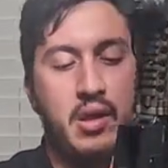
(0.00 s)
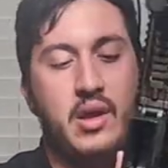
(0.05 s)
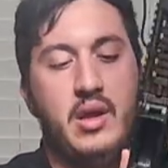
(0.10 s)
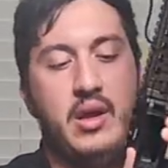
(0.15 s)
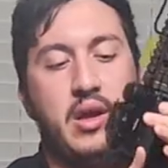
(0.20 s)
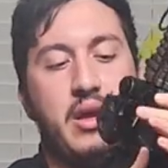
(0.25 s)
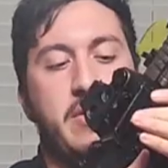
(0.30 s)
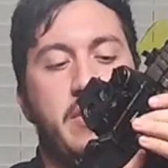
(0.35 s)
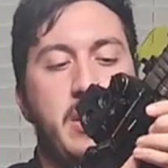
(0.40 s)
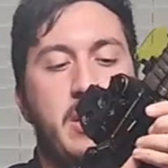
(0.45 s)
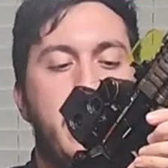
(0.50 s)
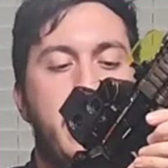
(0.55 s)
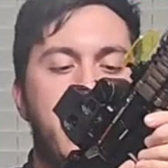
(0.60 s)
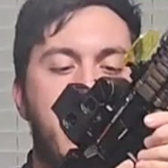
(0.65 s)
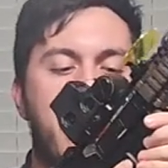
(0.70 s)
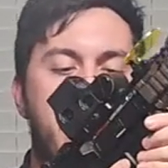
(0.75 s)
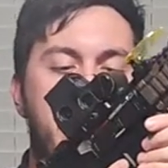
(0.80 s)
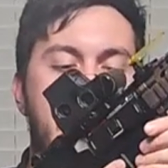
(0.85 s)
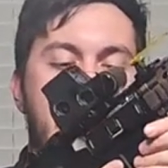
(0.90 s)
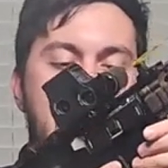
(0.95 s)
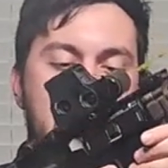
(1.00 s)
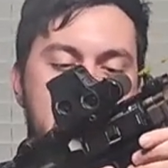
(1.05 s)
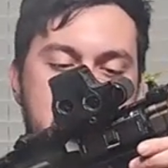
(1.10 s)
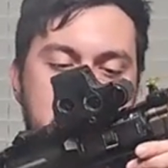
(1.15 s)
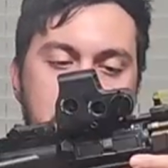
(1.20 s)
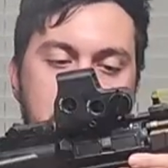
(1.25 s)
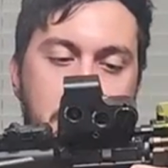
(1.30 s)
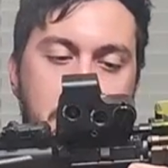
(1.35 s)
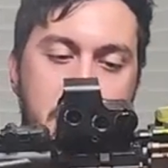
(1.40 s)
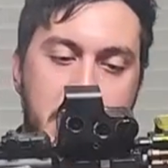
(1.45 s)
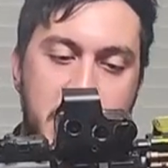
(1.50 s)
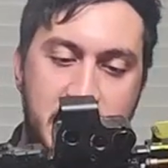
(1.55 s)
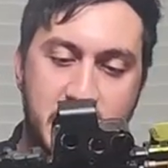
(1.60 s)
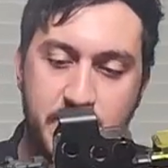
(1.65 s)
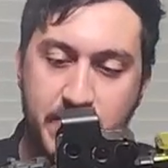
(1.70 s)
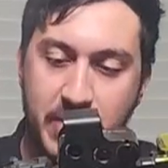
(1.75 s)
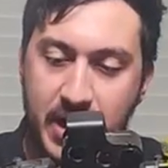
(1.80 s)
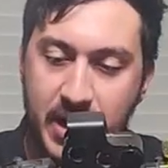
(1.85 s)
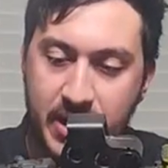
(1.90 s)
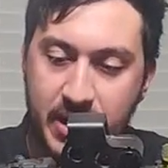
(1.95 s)
and then your magazine release is
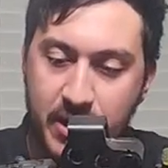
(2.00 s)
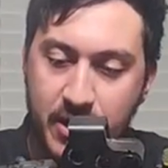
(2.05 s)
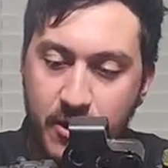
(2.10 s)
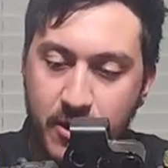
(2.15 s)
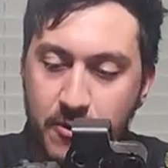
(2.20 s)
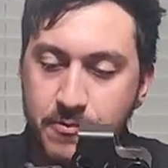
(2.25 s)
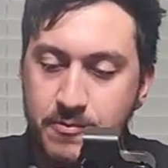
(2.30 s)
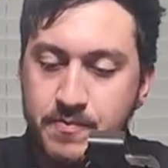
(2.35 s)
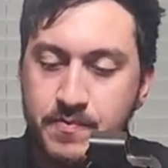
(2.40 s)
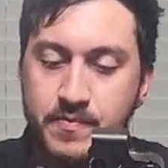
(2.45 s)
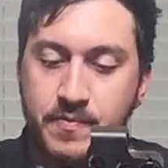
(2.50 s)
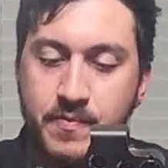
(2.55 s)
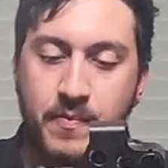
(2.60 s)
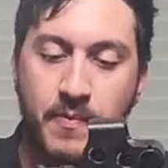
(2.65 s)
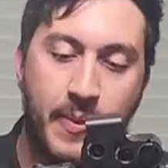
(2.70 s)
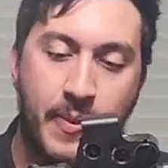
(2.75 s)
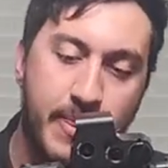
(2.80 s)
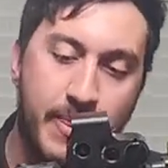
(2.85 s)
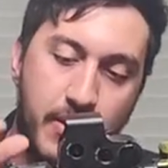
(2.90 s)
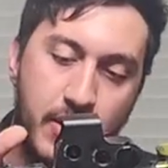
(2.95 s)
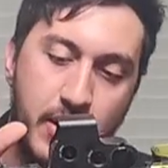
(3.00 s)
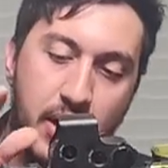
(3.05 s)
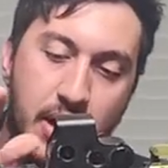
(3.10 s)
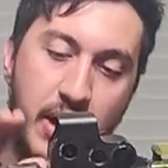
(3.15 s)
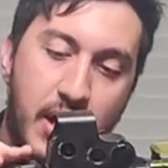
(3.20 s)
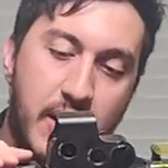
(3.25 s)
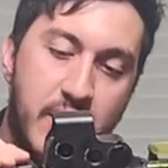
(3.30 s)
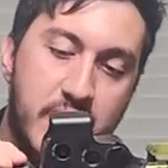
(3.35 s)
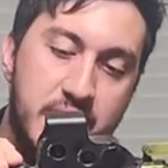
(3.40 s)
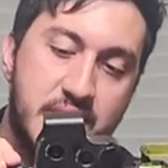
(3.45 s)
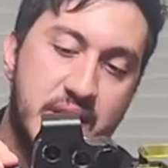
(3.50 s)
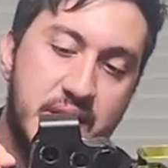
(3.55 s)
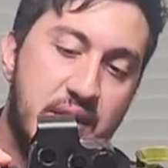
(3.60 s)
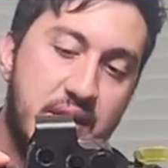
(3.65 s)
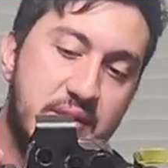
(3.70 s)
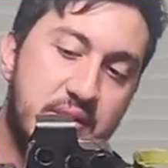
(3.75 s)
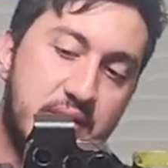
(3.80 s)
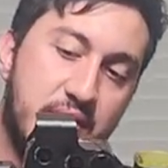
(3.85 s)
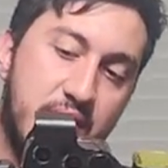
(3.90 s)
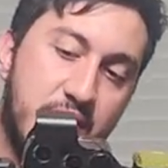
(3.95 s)
back here. You got iron
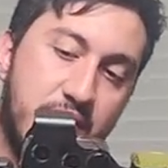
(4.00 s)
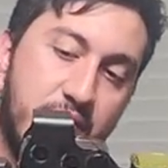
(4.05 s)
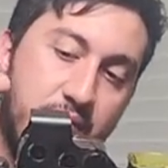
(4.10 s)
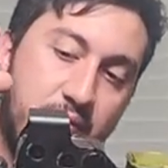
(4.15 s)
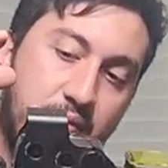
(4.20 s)
sights in the